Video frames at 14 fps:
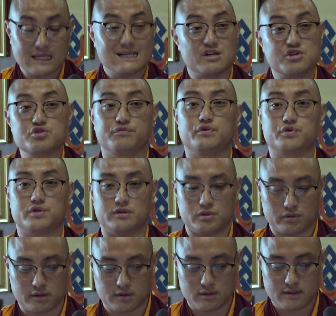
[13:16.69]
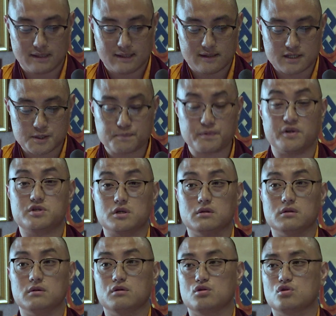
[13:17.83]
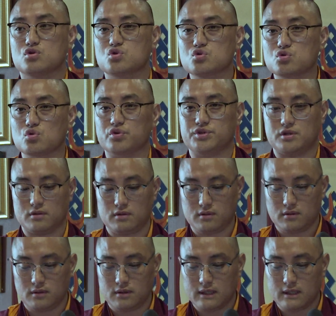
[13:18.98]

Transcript: contribution to the spiritual, social,